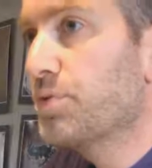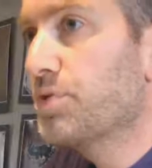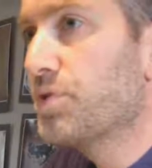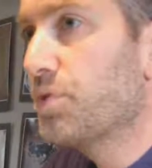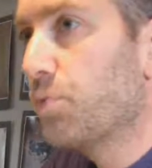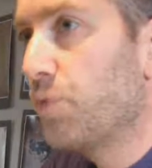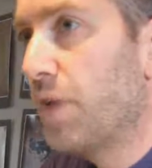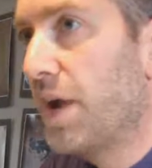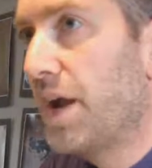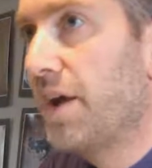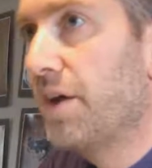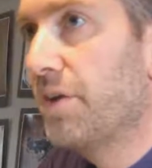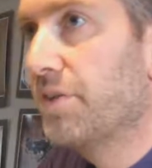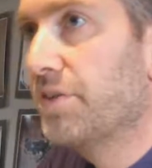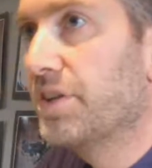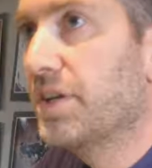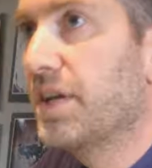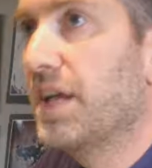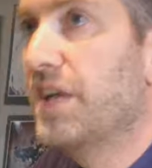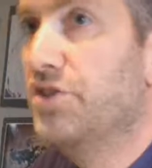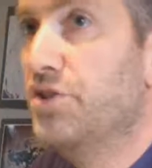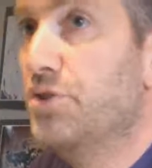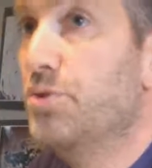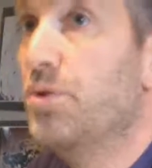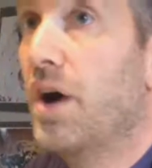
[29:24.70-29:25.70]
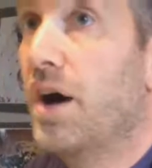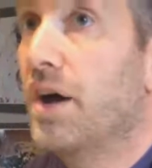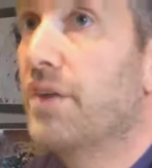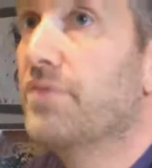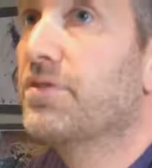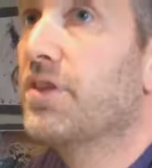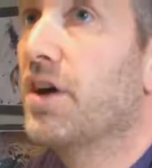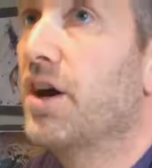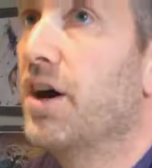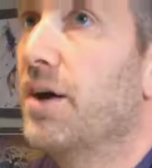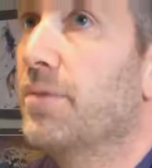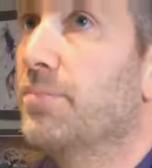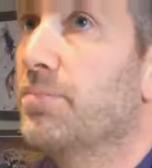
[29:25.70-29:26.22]
was around and I knew of
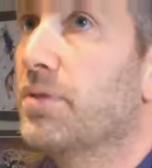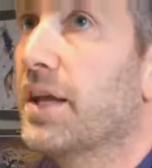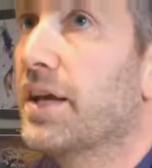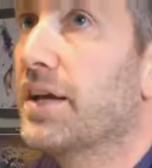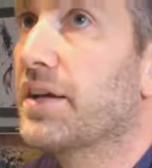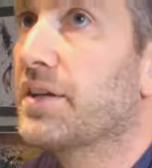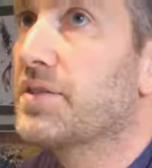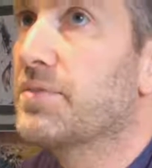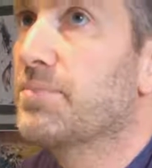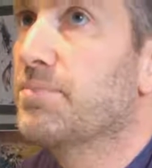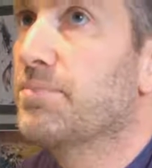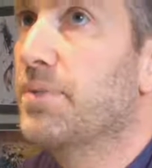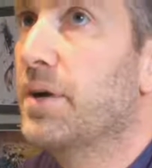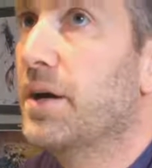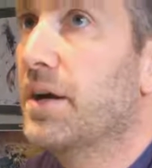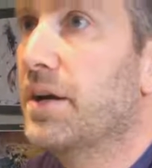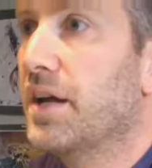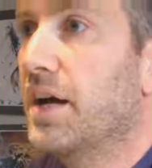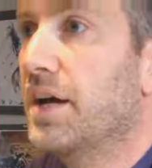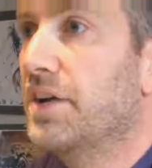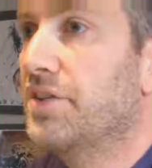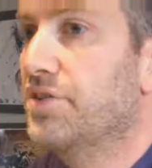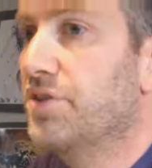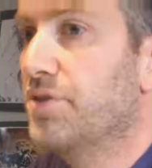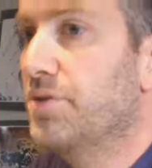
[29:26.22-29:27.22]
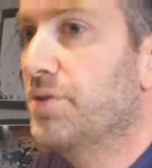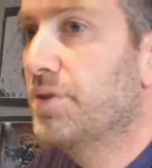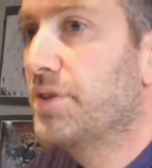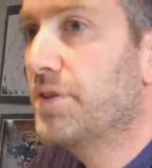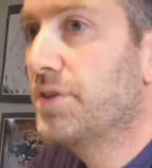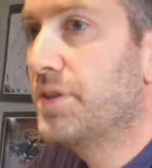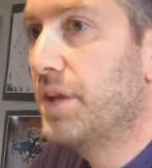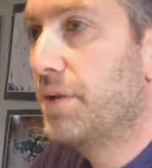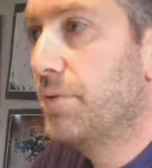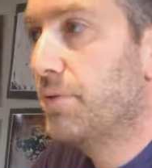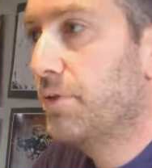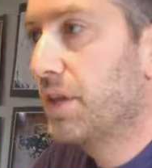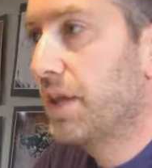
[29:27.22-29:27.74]
Complex, but I knew
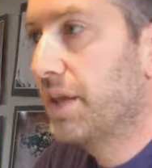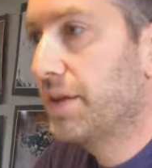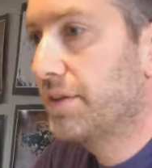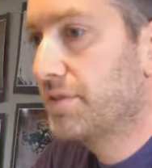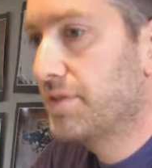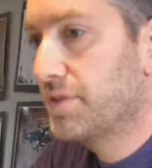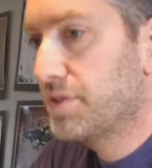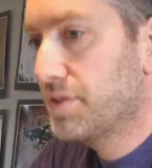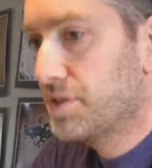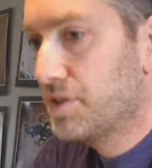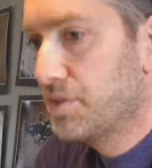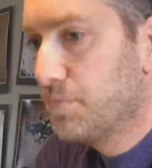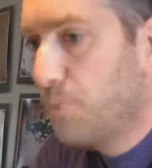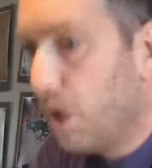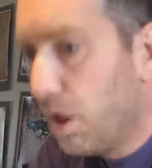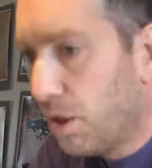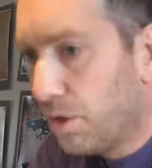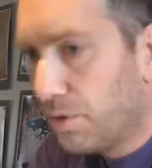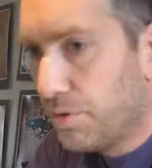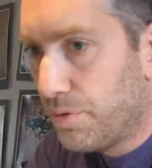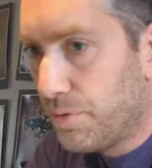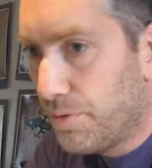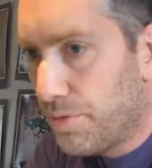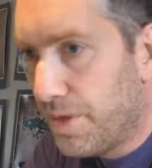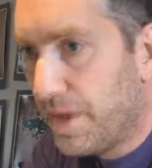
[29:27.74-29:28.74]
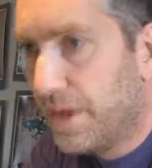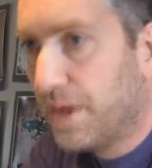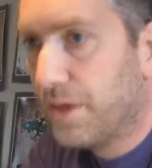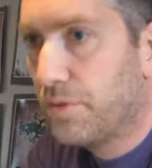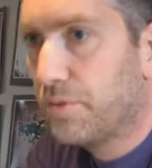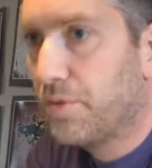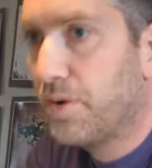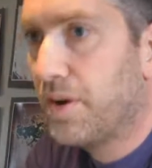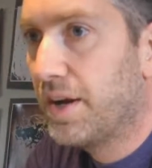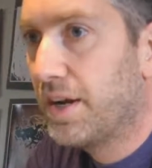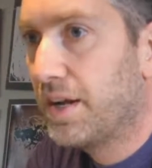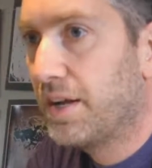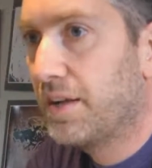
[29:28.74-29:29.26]
that they were like this smaller
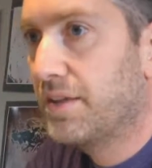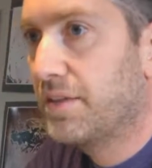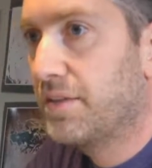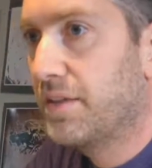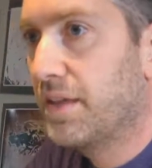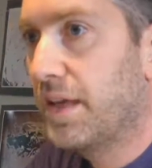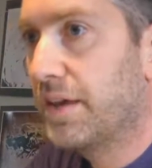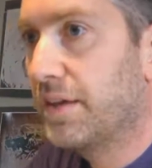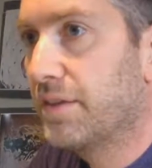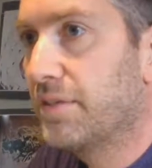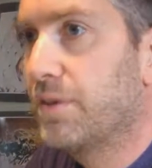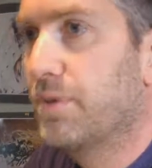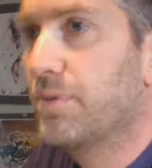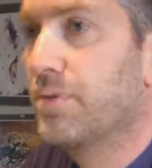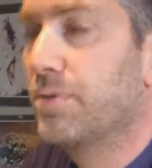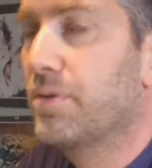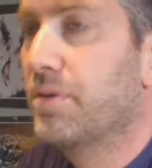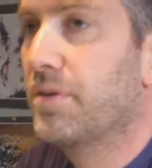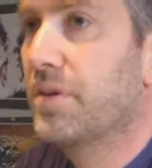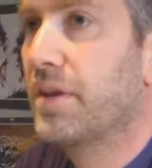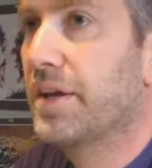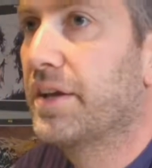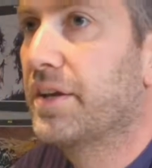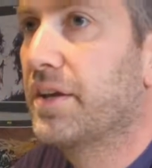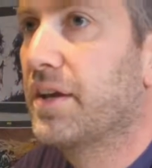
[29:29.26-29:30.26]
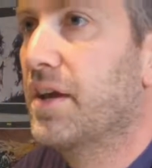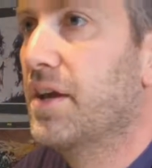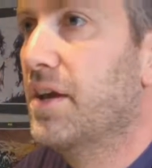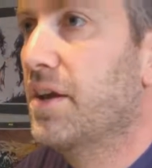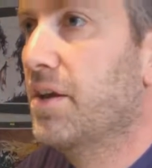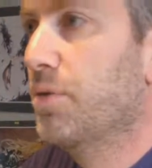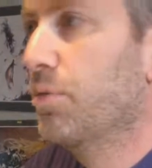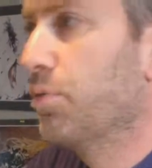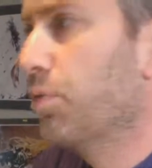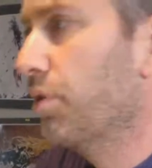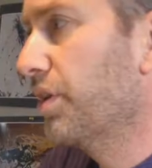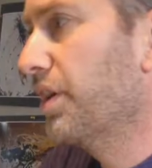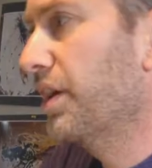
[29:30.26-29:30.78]
thing, right? And like they were like
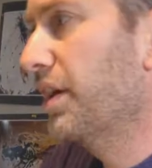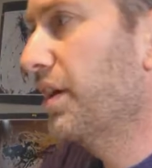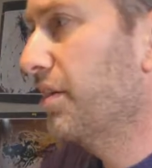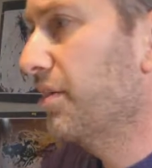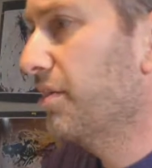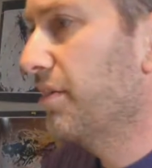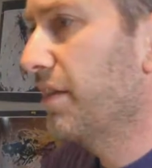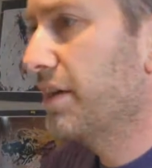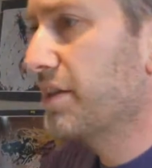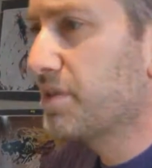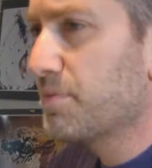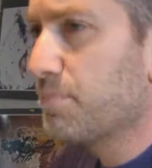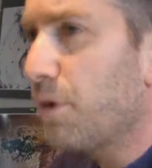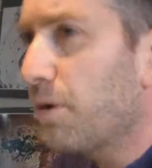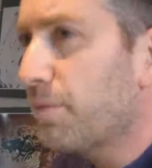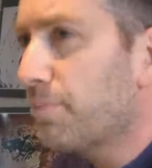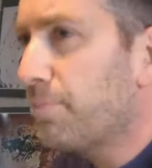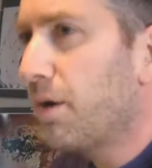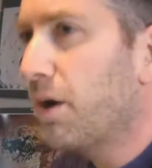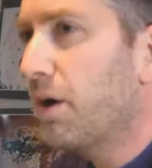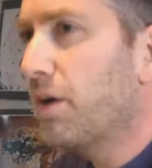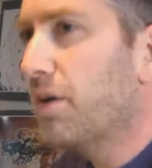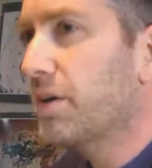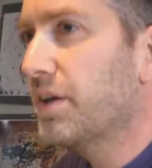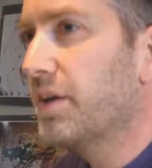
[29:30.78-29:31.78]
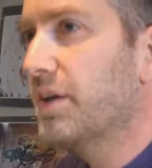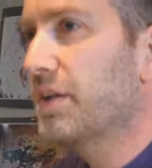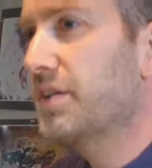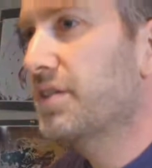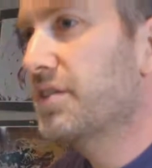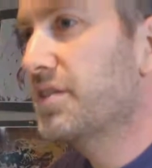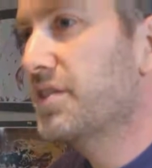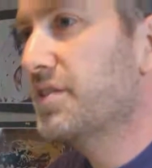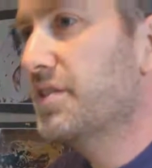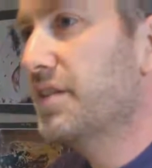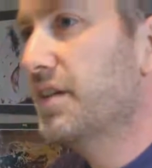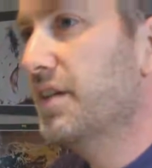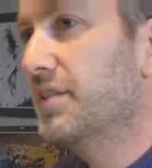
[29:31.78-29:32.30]
working out of like Smart Park, and
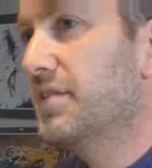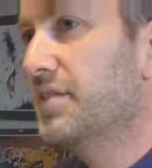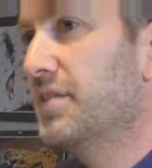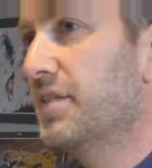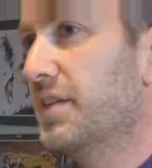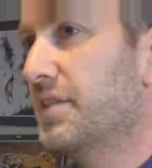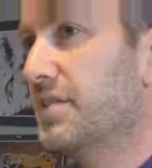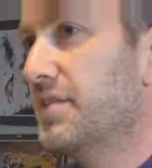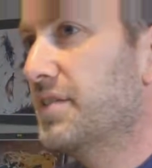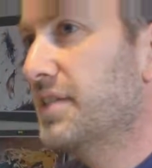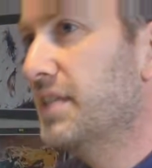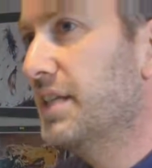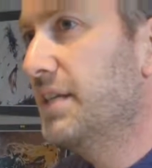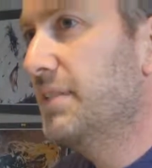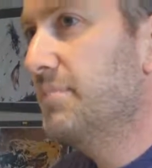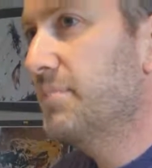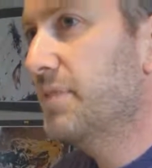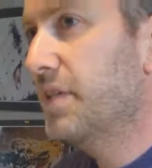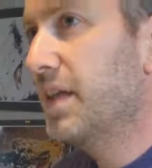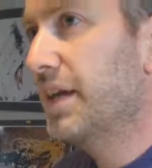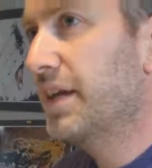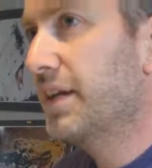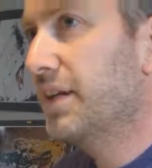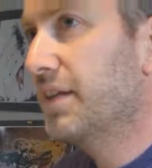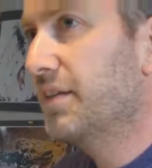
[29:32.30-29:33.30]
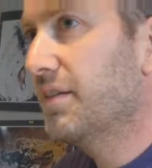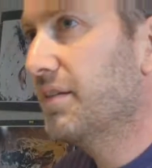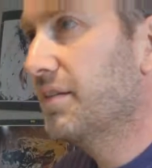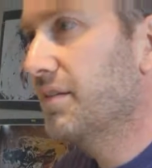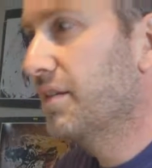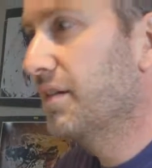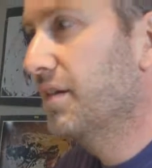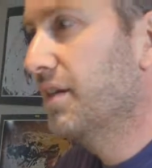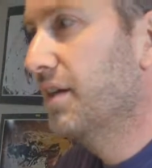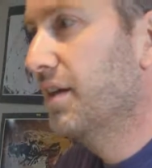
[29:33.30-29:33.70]
it seemed like